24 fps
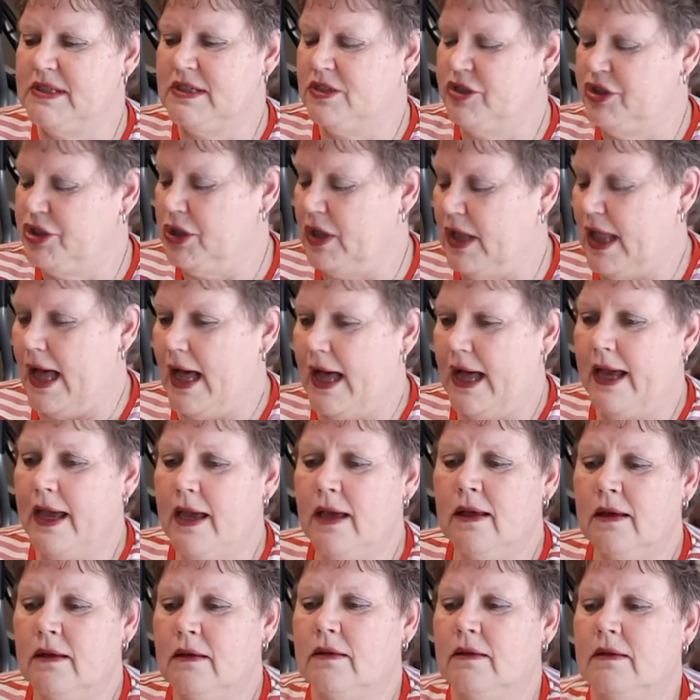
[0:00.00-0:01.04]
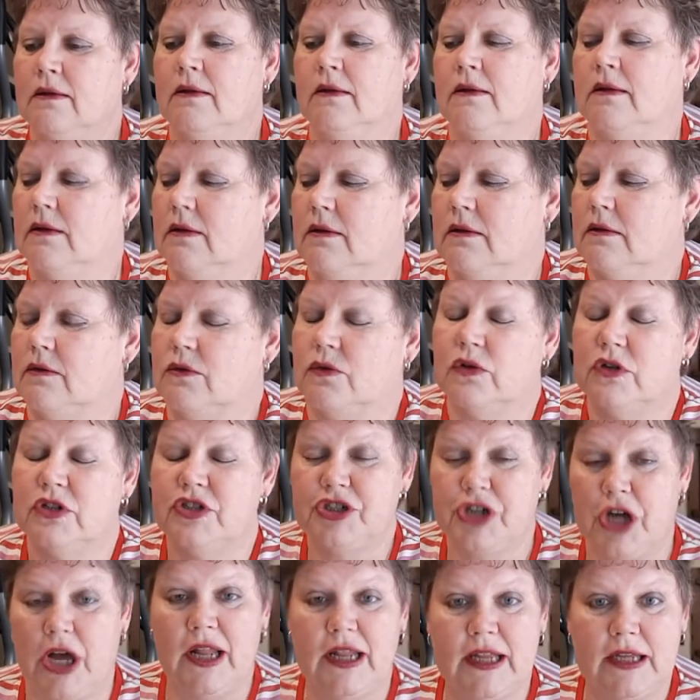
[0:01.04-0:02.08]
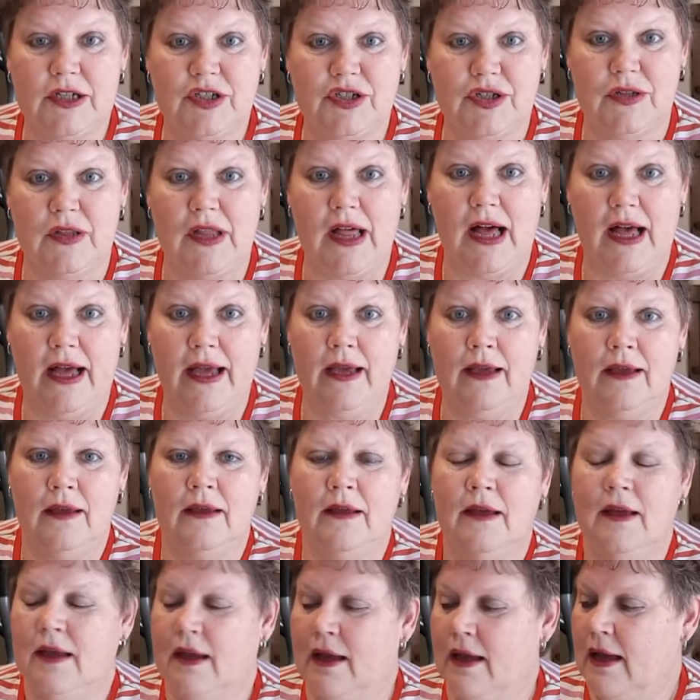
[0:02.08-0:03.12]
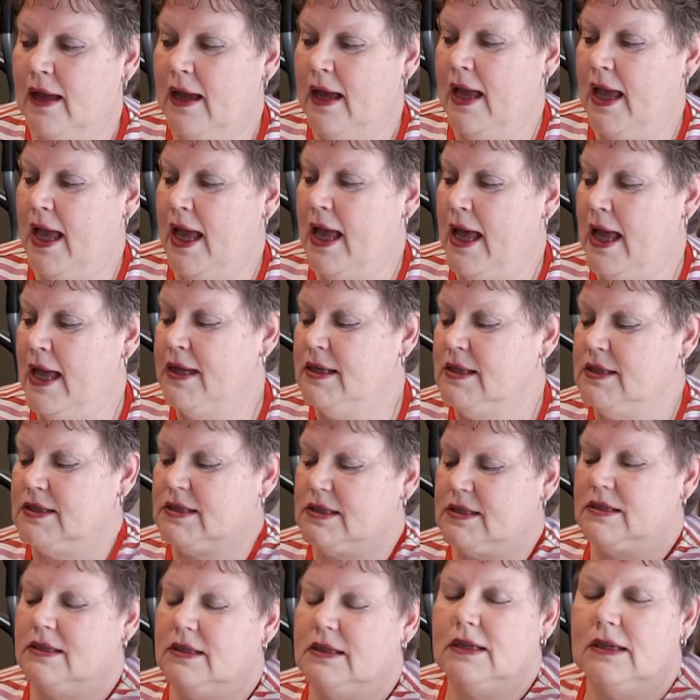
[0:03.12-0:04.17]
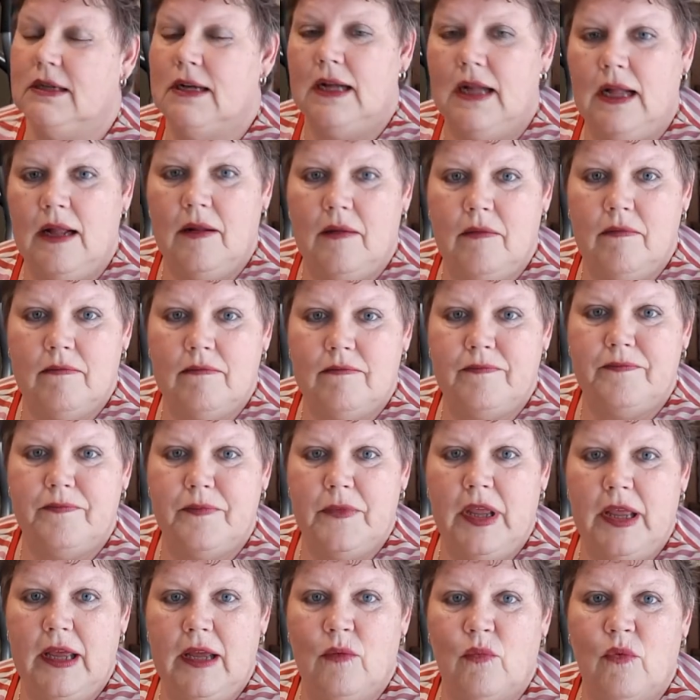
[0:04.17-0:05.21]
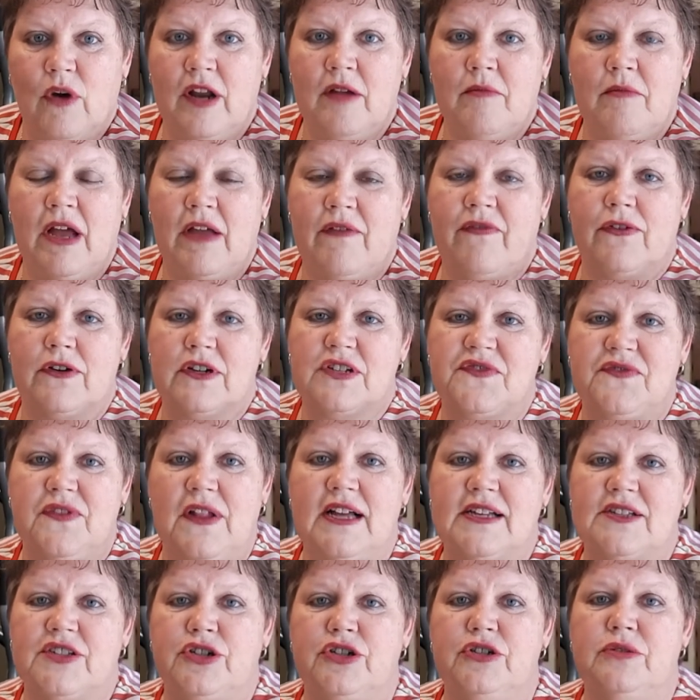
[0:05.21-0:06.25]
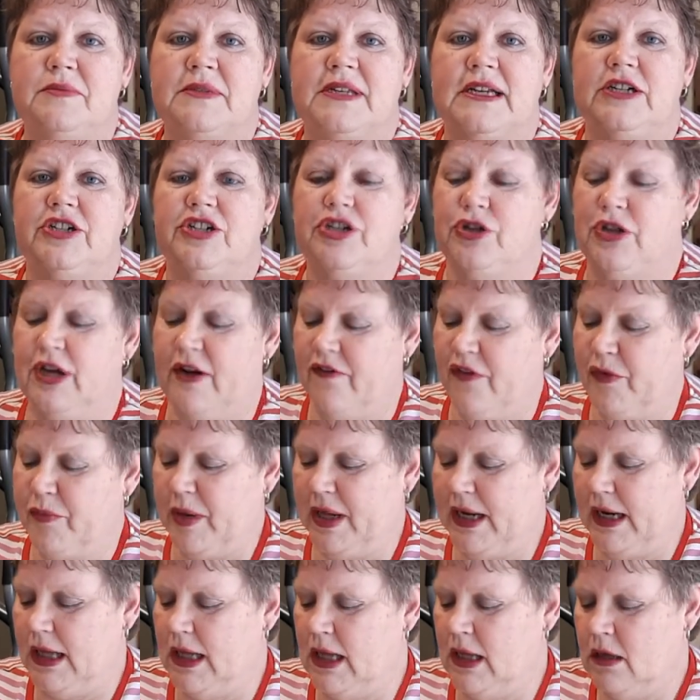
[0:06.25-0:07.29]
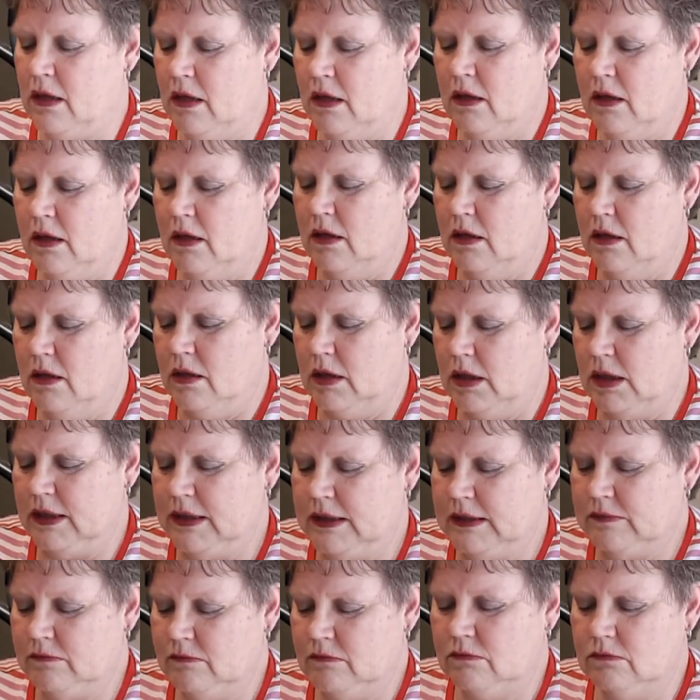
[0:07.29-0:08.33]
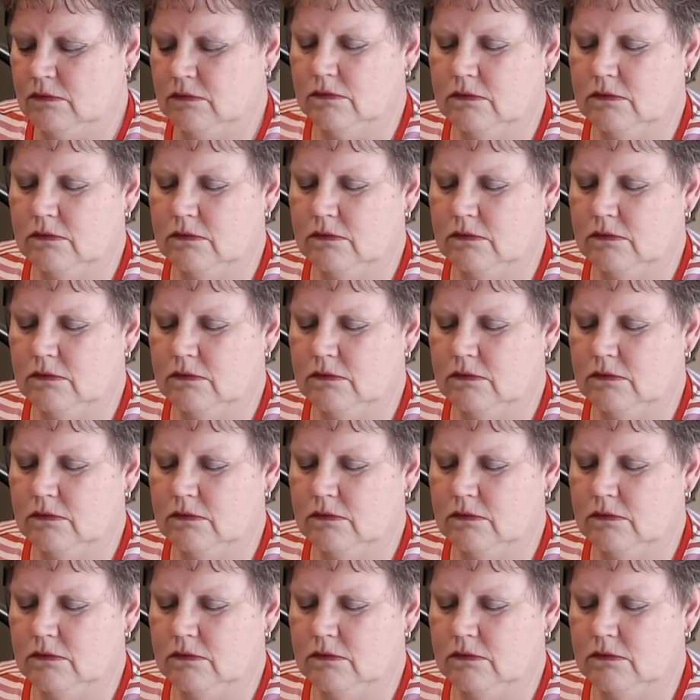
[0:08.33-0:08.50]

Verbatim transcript: in July, or Jolly July, and um, in one of my first floss tubes, I showed everybody um,